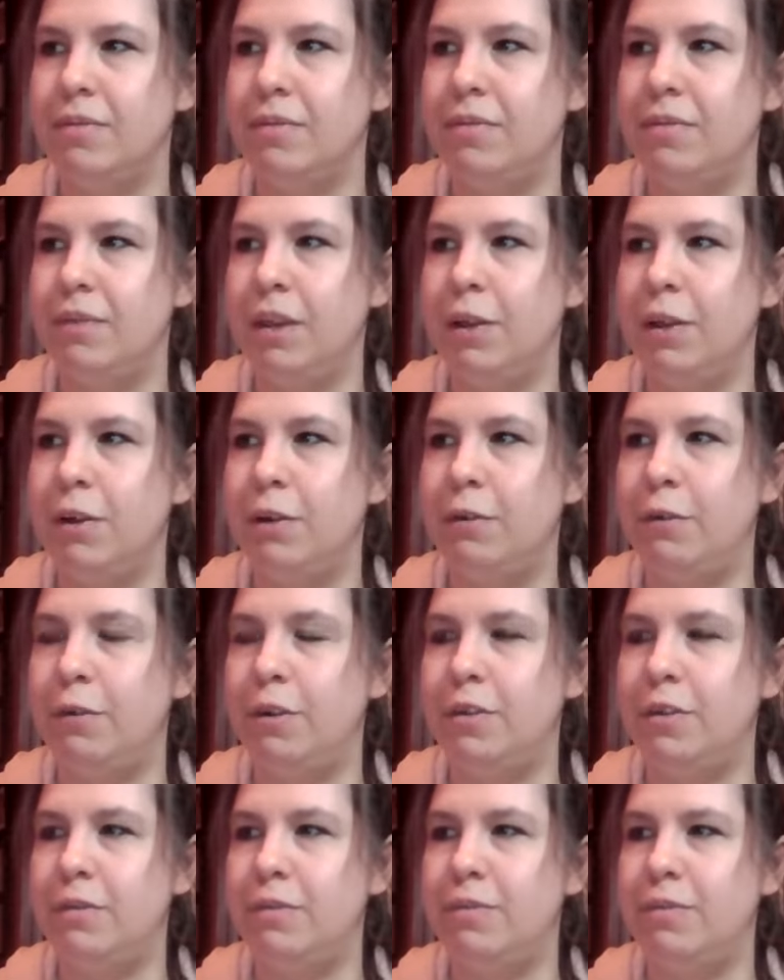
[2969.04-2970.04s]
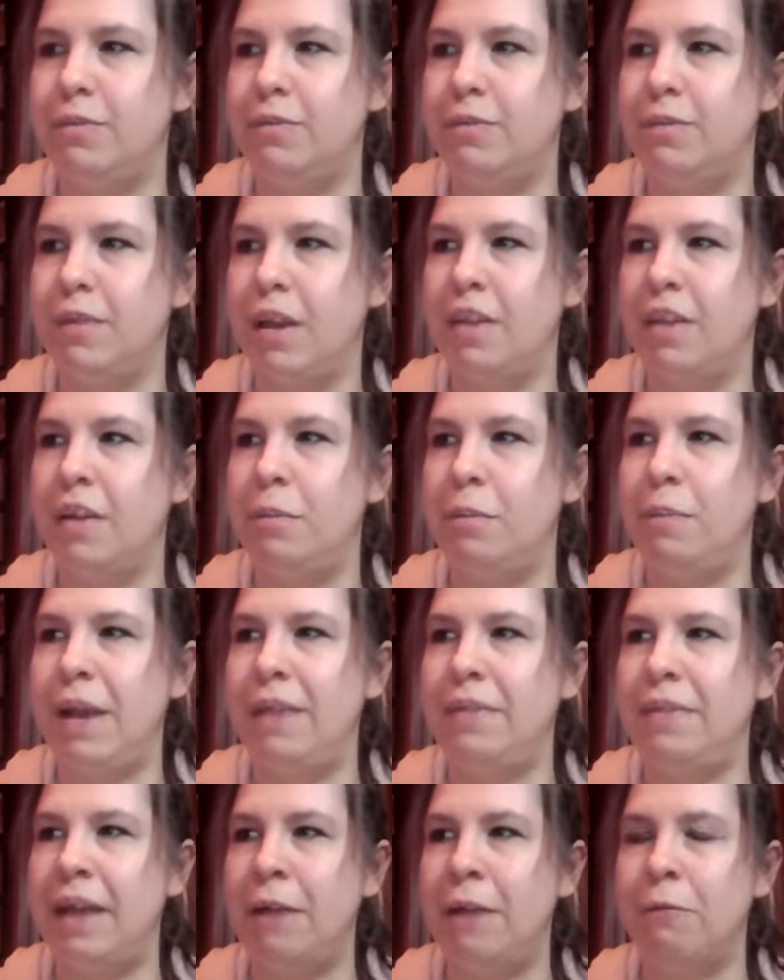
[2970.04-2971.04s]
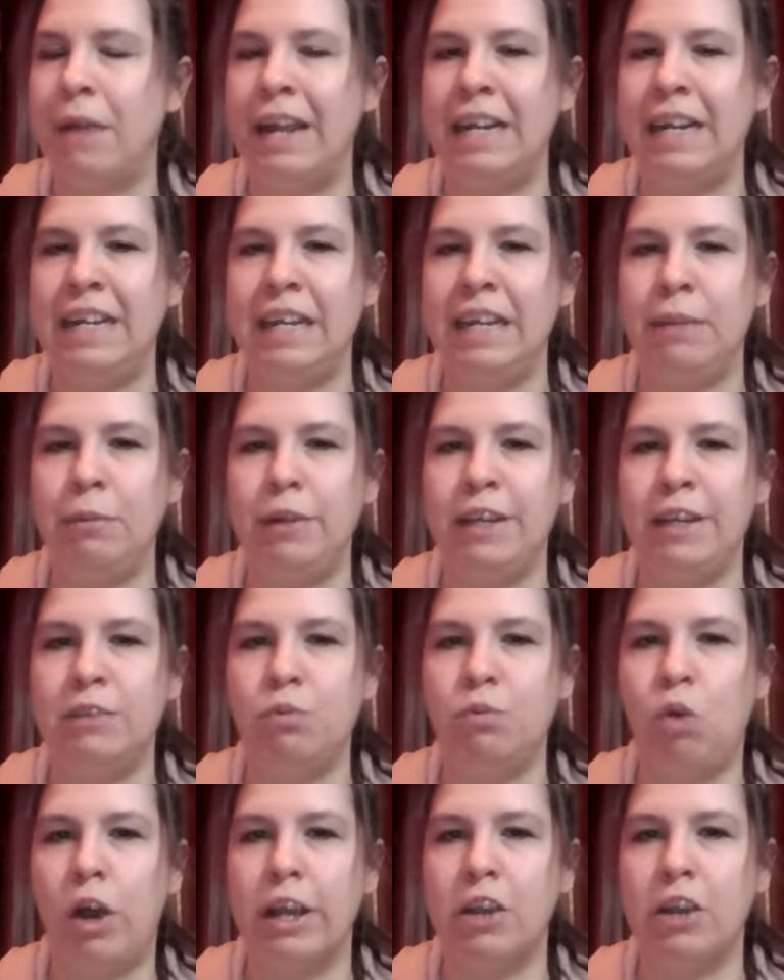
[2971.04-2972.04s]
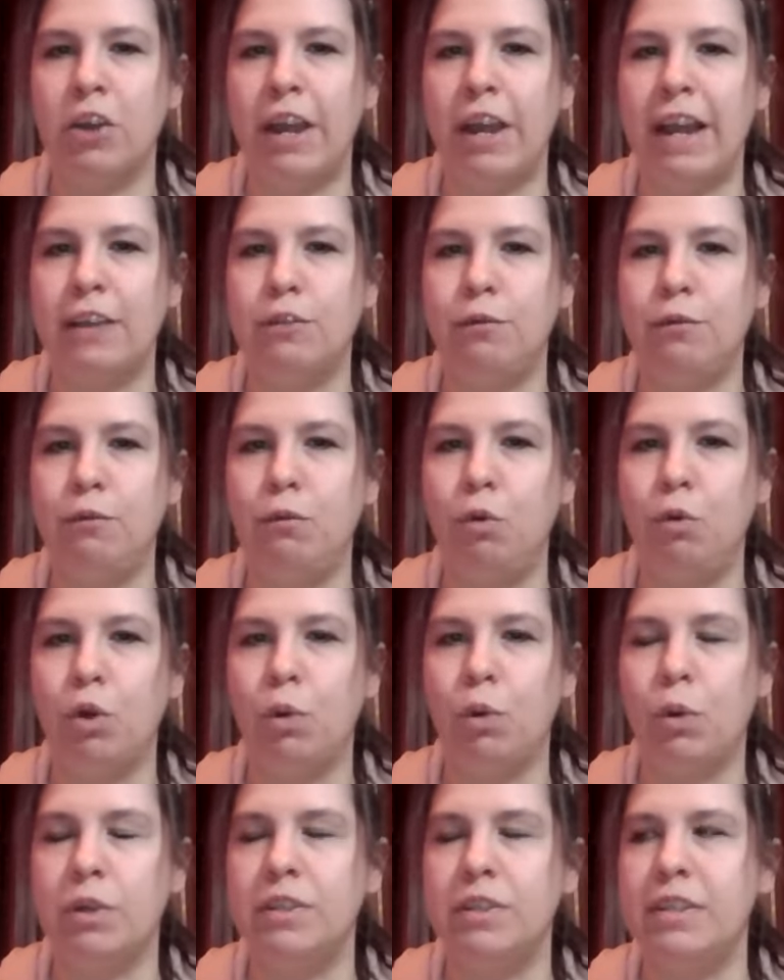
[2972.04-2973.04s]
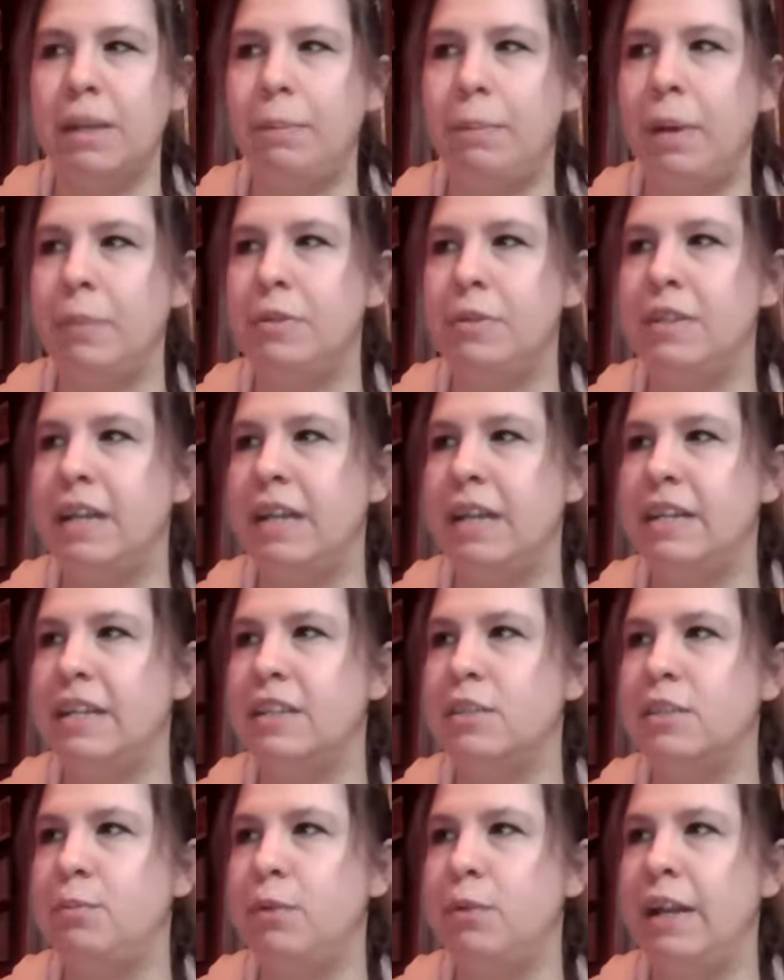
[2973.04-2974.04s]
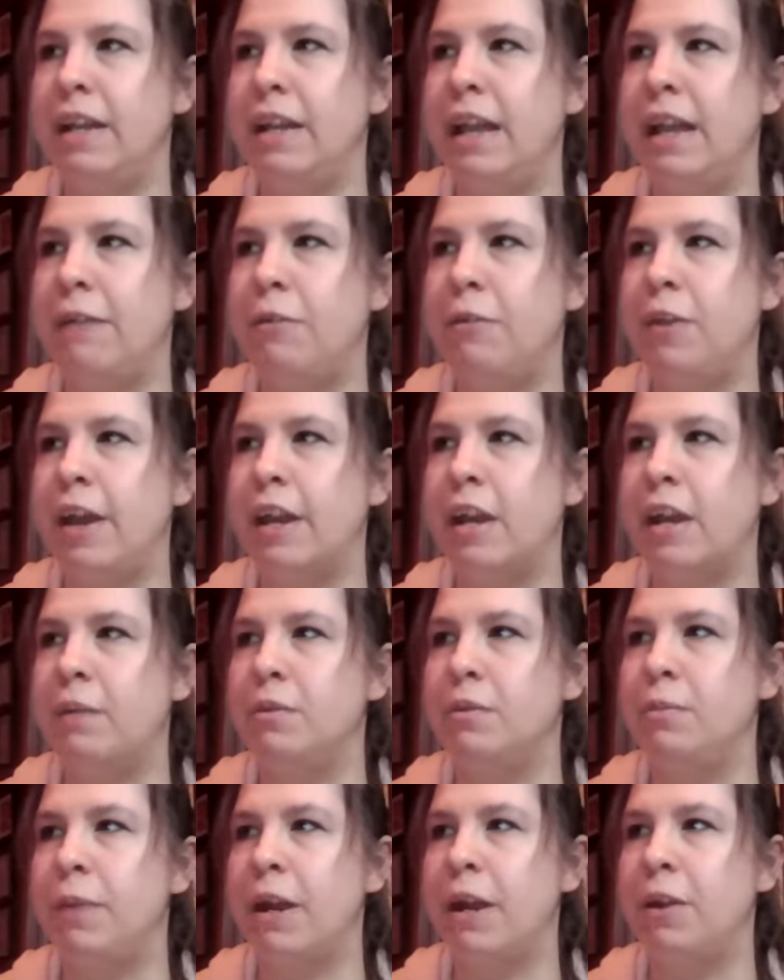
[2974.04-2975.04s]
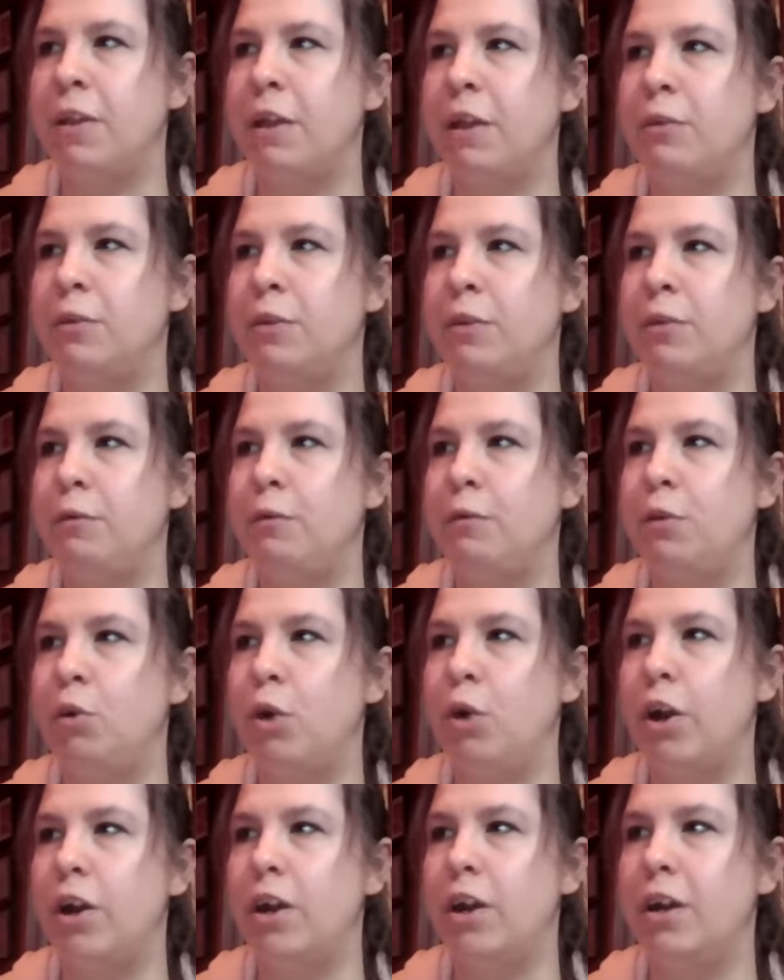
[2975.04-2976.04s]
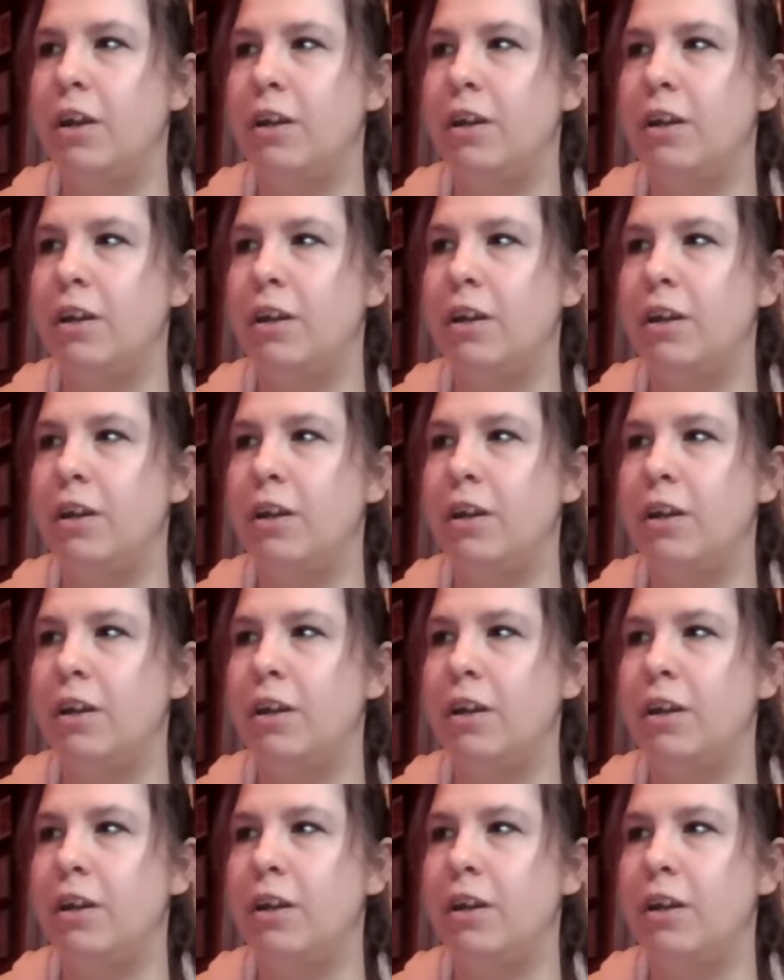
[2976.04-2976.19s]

Beautiful. And then bend that right knee, please. Walk your hands forward, step up, standing split. Left thigh comes parallel to the floor.